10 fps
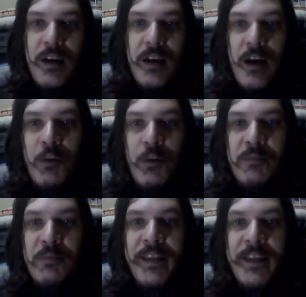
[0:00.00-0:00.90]
I was
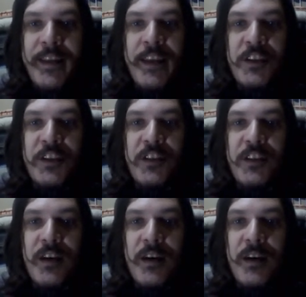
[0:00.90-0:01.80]
playing against
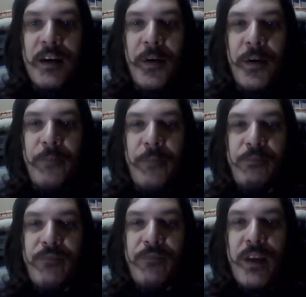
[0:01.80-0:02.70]
um,
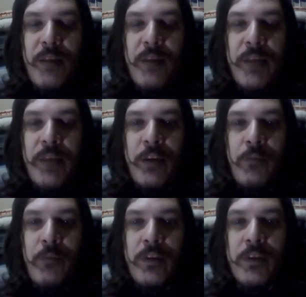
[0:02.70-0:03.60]
a player
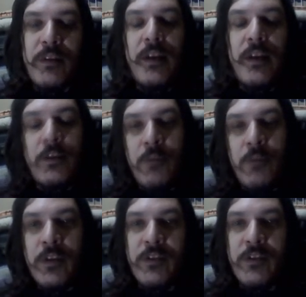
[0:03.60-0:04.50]
opponent an
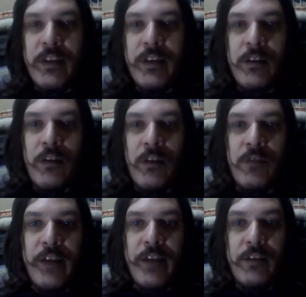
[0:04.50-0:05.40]
opponent rated
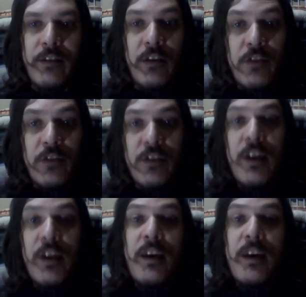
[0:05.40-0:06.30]
around 1800
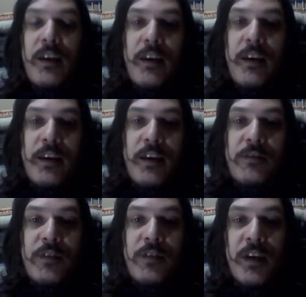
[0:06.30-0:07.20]

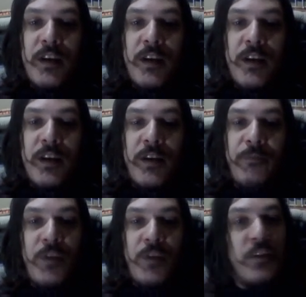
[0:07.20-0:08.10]
and
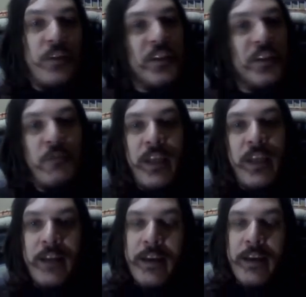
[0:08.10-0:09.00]
um, this is really
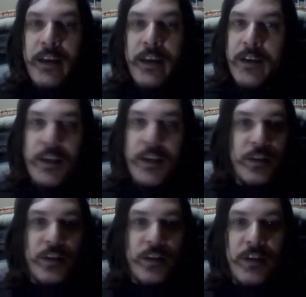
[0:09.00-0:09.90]
attacking
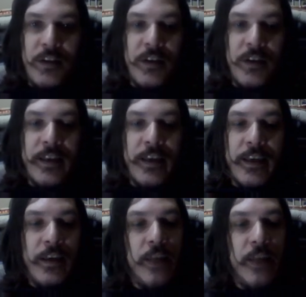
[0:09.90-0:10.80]
and uh,
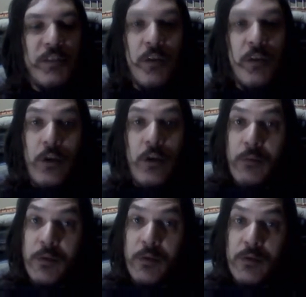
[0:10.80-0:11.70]
attacking game so I
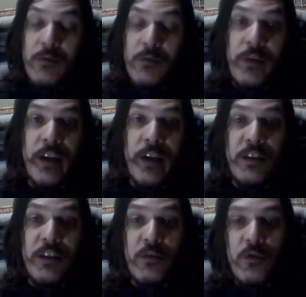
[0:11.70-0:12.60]
hope you
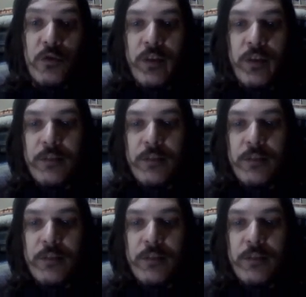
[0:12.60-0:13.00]
guys enjoy it